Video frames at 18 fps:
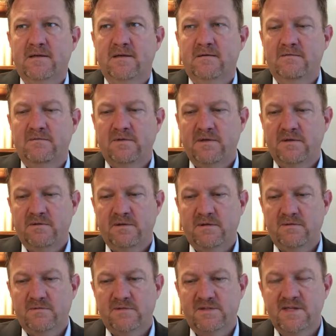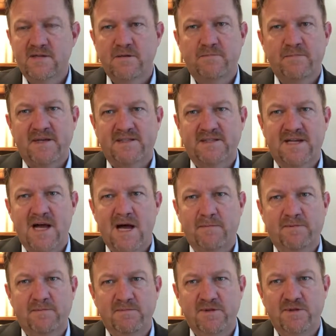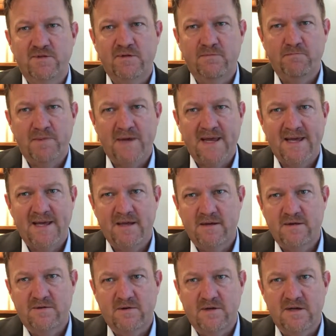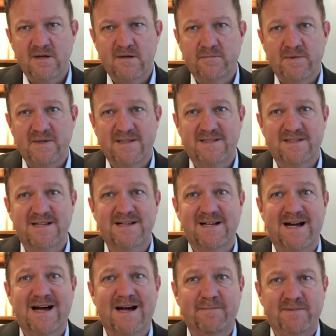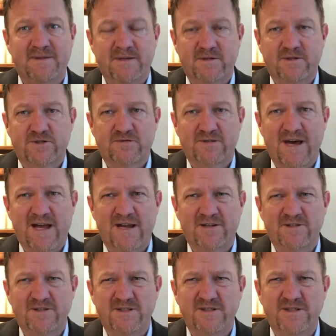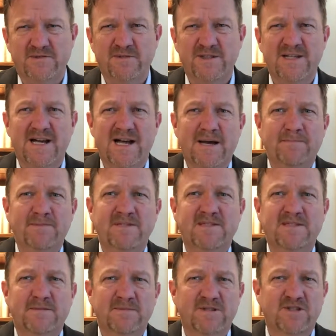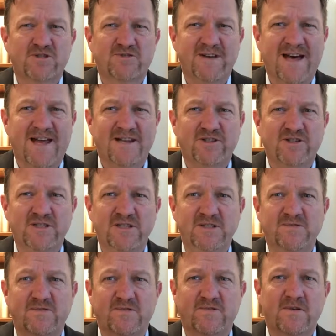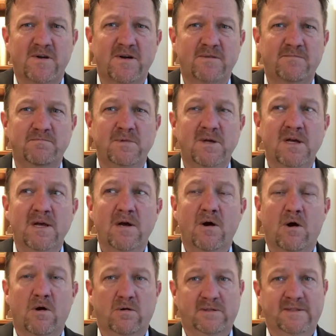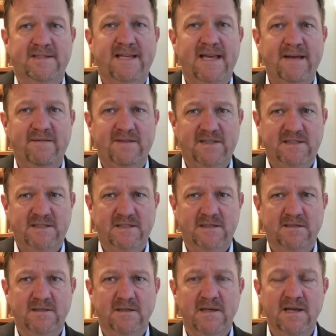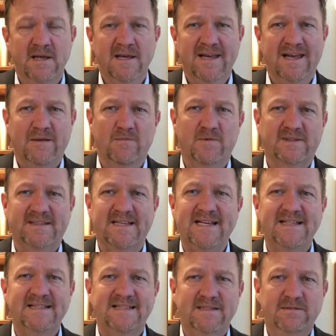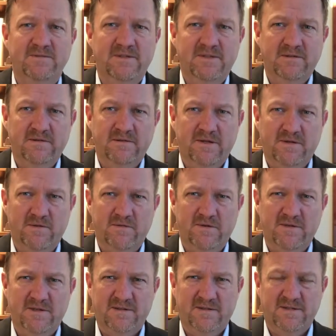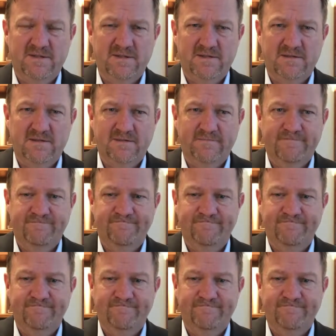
the single best compliment you can pay another company is to copy their strategy. So he copied some of the strategies from Harley-Davidson and what they did in order to